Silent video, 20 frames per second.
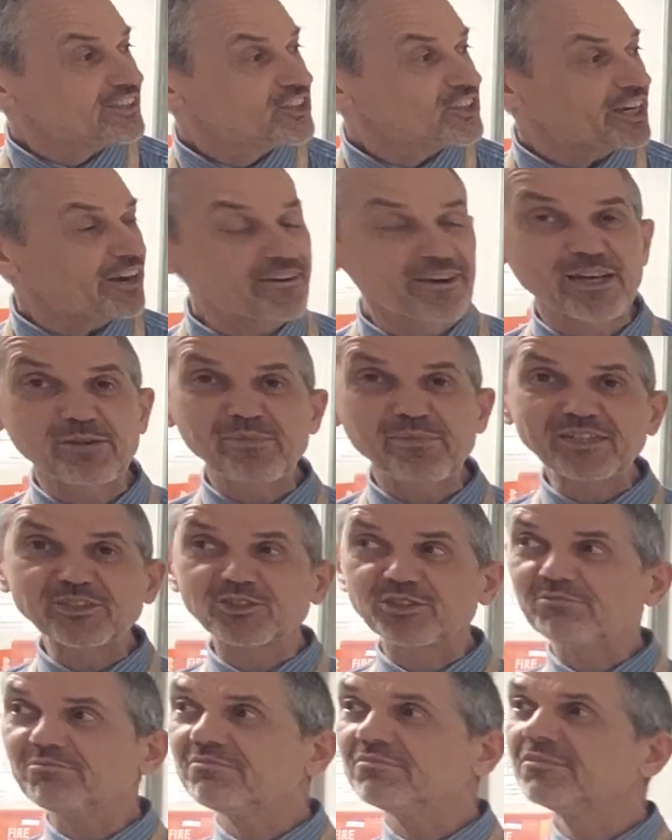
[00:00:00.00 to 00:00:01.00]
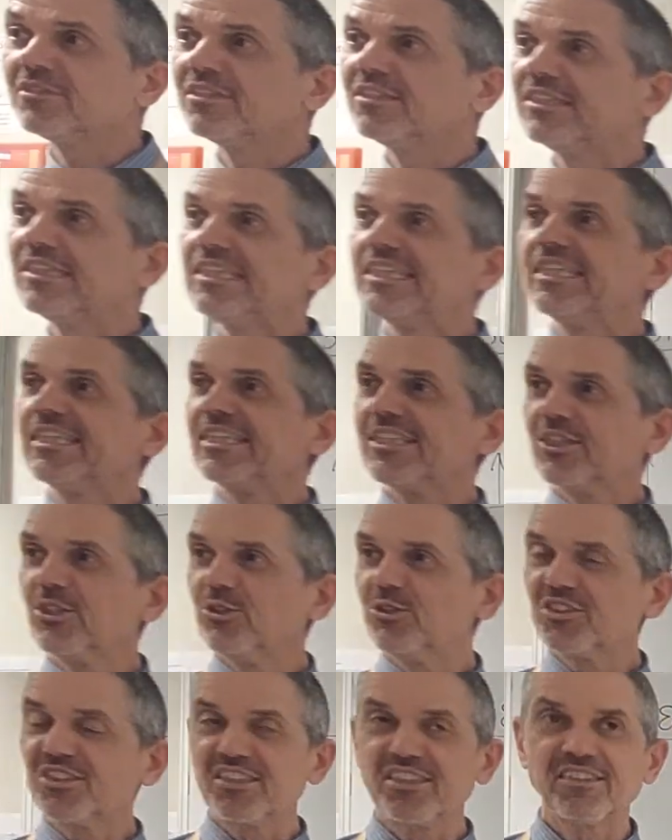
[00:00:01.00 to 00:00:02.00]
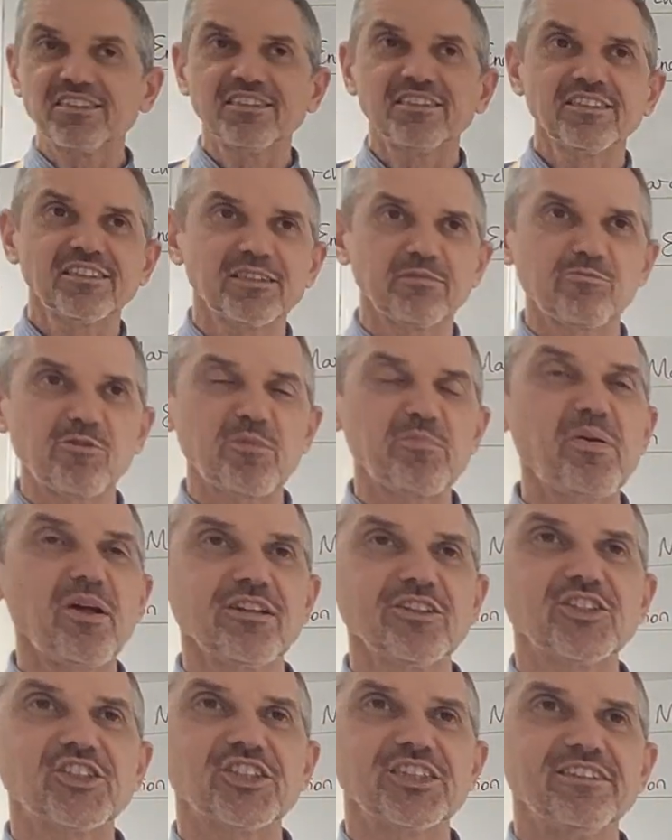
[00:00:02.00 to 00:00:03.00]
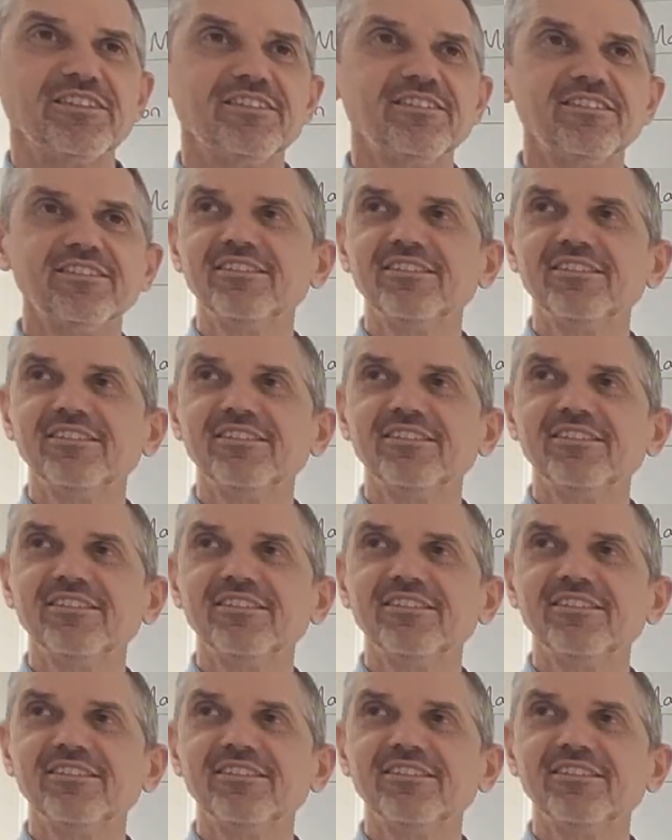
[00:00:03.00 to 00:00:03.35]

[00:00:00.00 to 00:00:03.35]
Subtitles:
Sharing a bedroom causes some repulsion